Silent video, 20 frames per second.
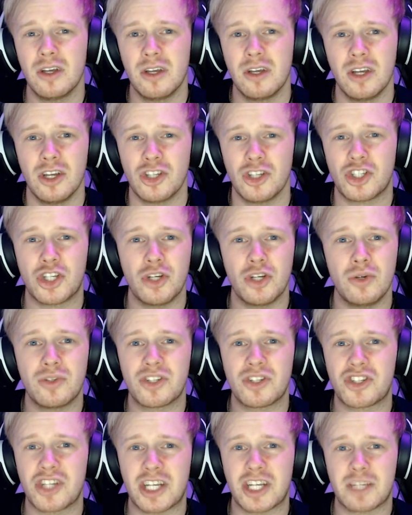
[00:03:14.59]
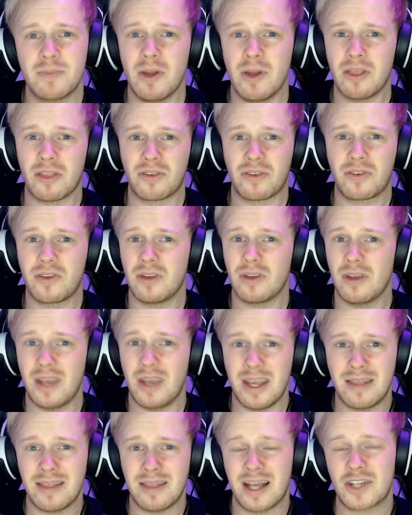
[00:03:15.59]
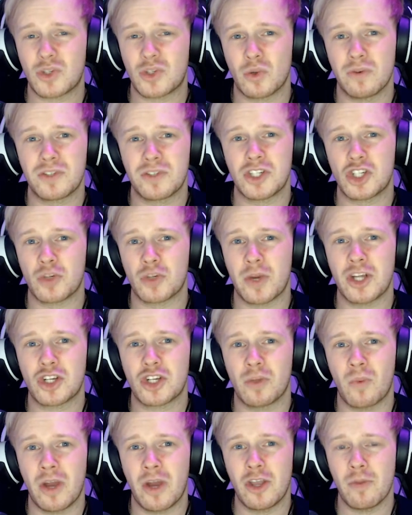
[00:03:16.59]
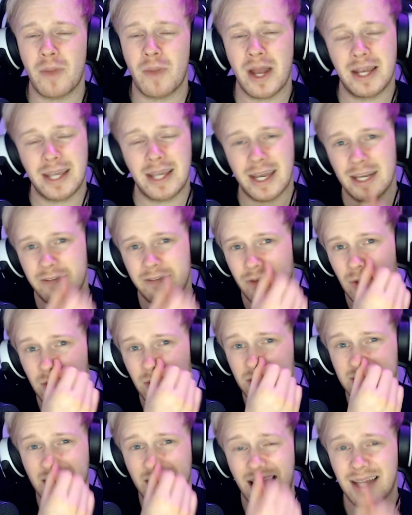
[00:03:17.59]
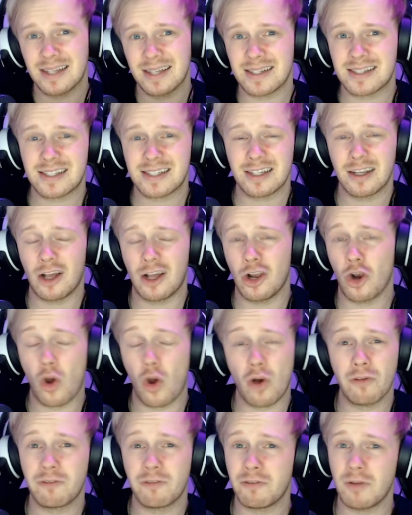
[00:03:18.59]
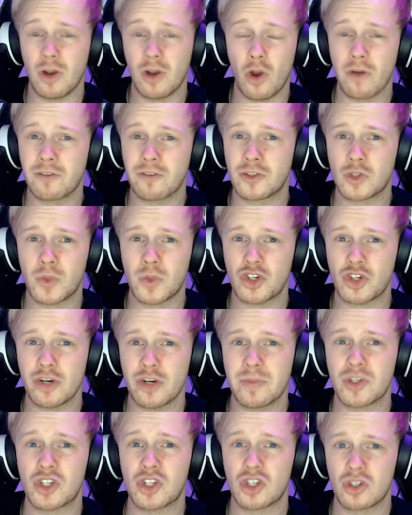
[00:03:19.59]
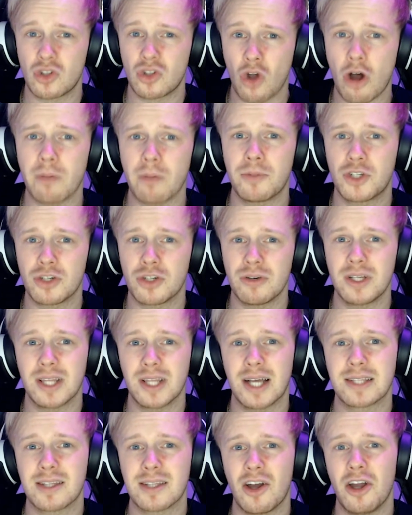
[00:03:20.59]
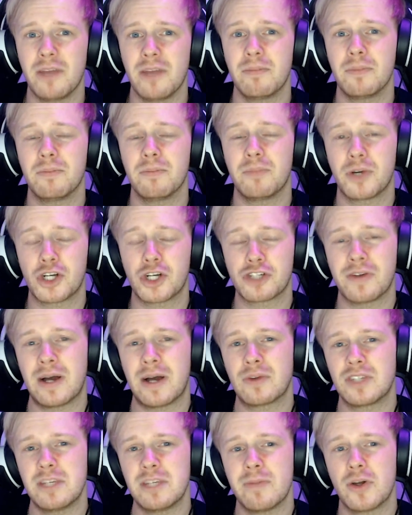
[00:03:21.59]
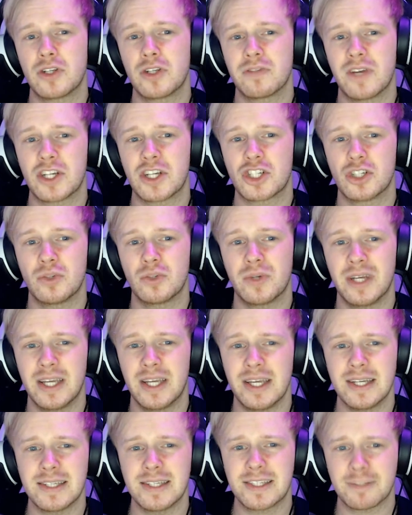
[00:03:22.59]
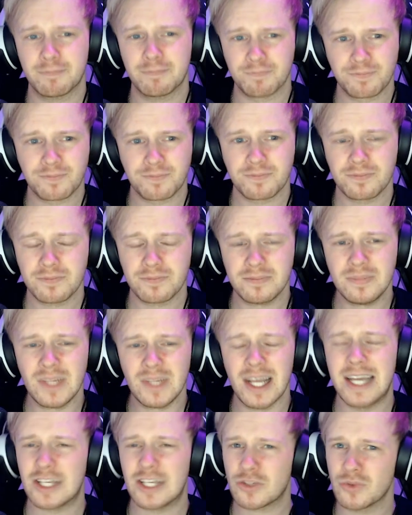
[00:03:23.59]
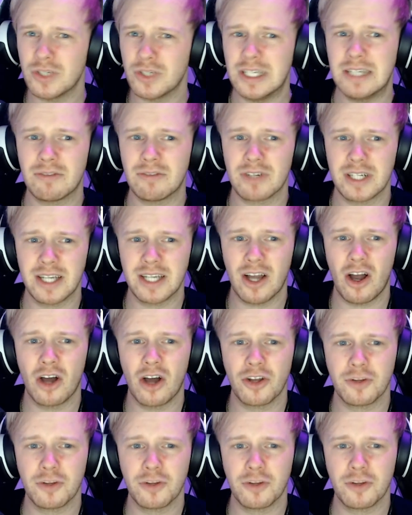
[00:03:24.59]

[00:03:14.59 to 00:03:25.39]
2 to 6 months in that sort of situation where you're barely getting any viewers, and a lot of Twitch streamers stop during that time because of how demotivational it is. It's really, really hard.